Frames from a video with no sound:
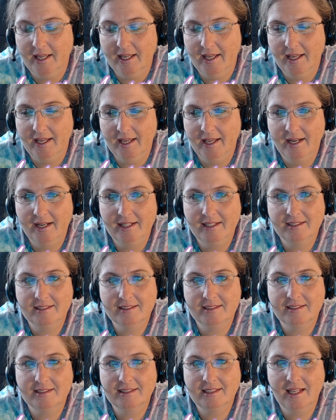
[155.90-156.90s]
And
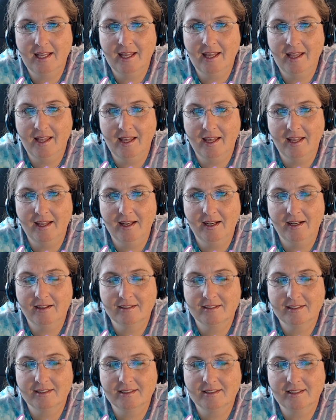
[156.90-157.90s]
instead,
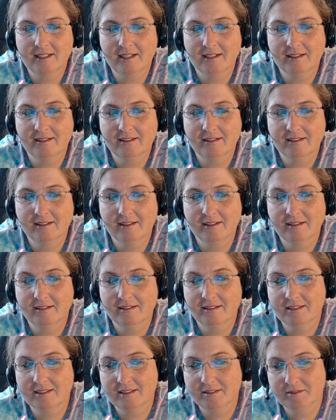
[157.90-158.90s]
you're just kind of looking
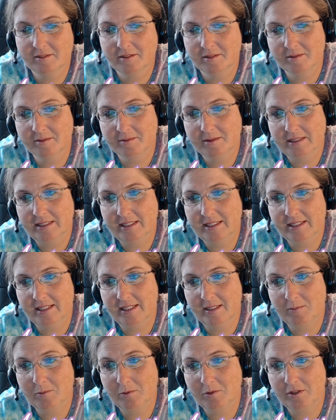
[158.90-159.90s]
across the room at
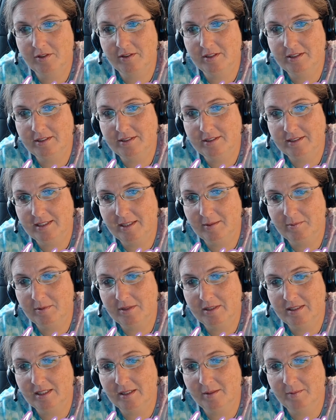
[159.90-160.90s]
them or across the
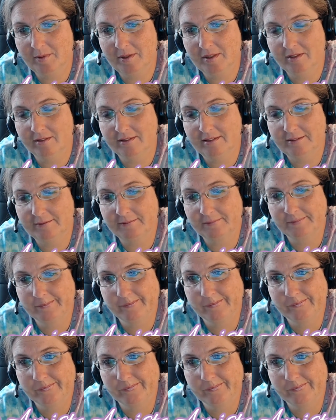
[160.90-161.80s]
table at them and going,